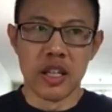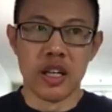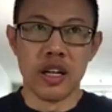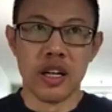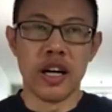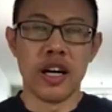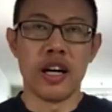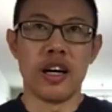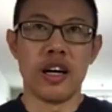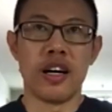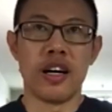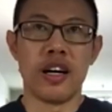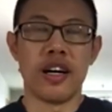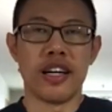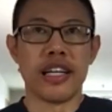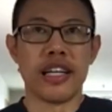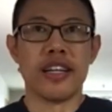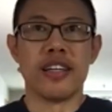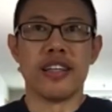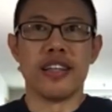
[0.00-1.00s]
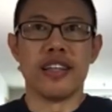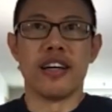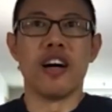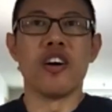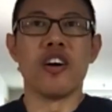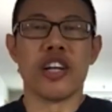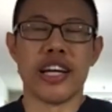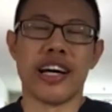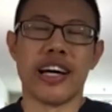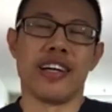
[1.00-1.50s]
Oh
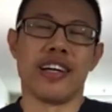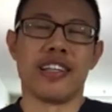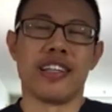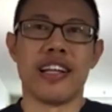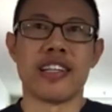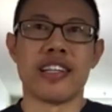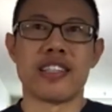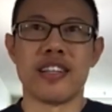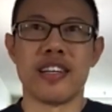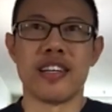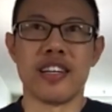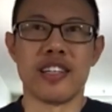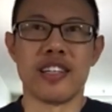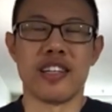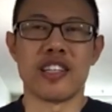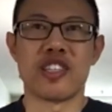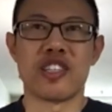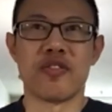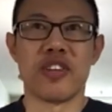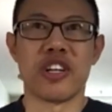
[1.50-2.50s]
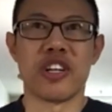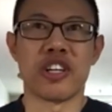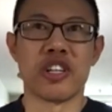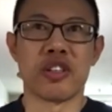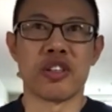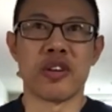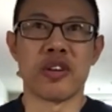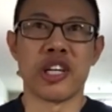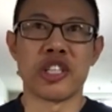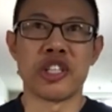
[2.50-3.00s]
yeah, that's a very good
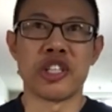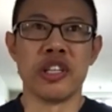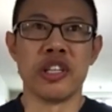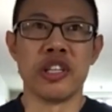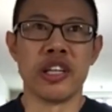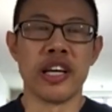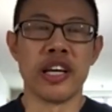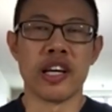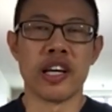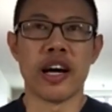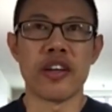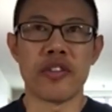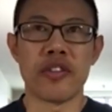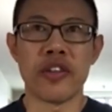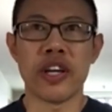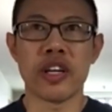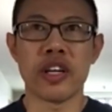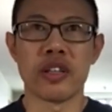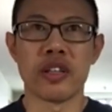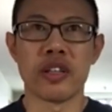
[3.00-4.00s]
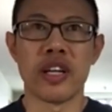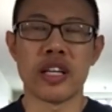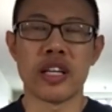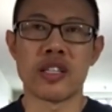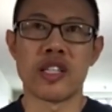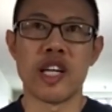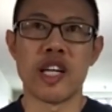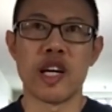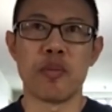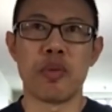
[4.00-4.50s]
question. Yeah, I think next
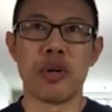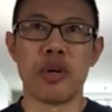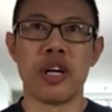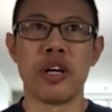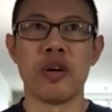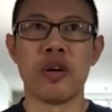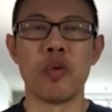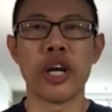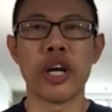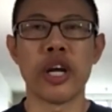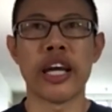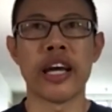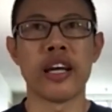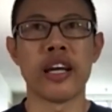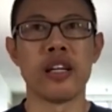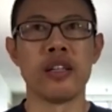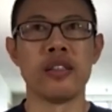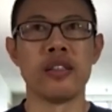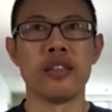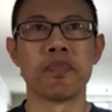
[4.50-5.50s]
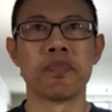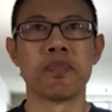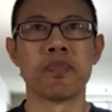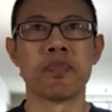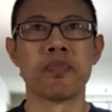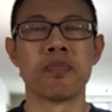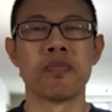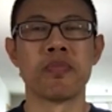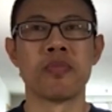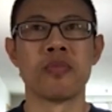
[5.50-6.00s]
step we can
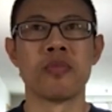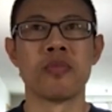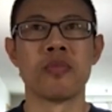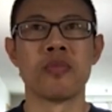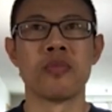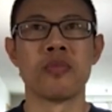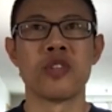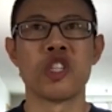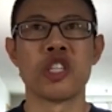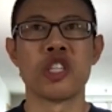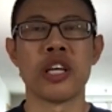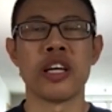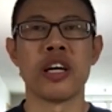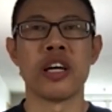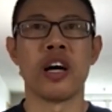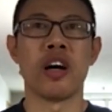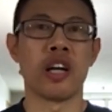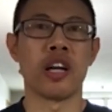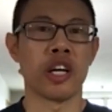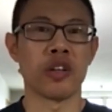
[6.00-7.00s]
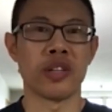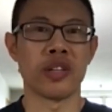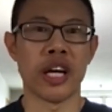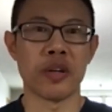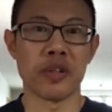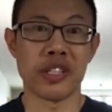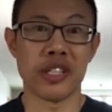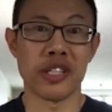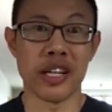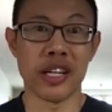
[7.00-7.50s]
the
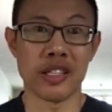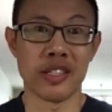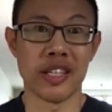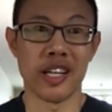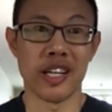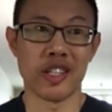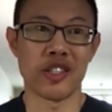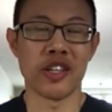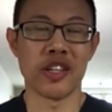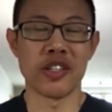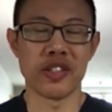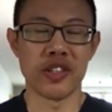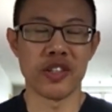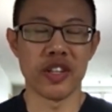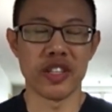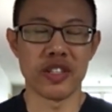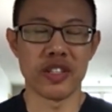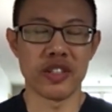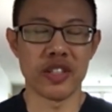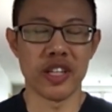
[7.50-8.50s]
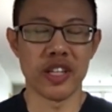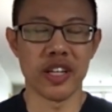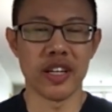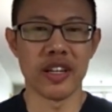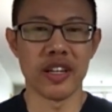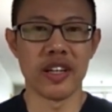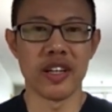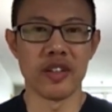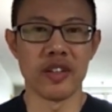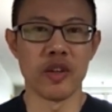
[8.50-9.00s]
oligodendrocytes. Yes, since there's a
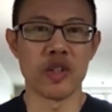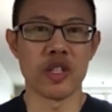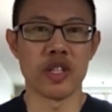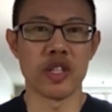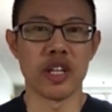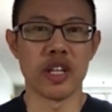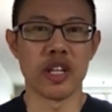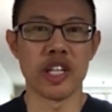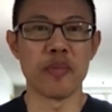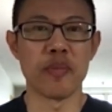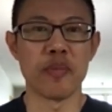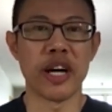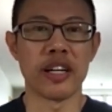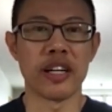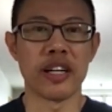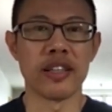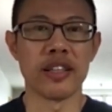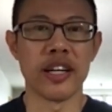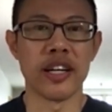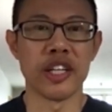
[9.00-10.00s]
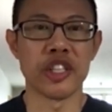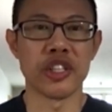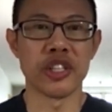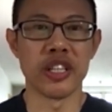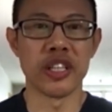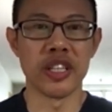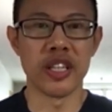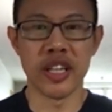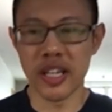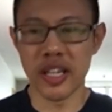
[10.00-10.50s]

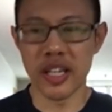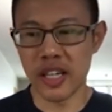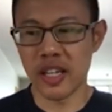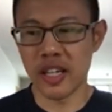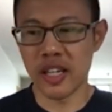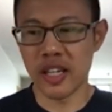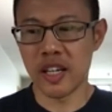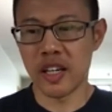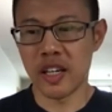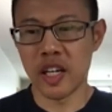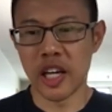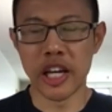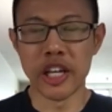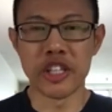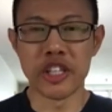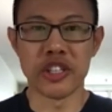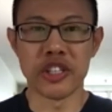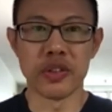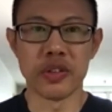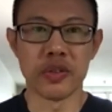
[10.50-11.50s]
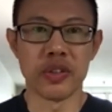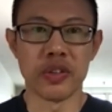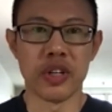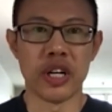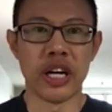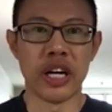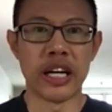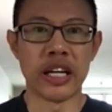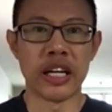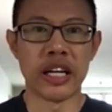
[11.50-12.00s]
demyelination issue,
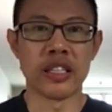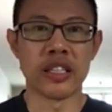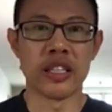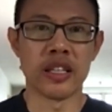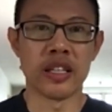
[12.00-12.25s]
and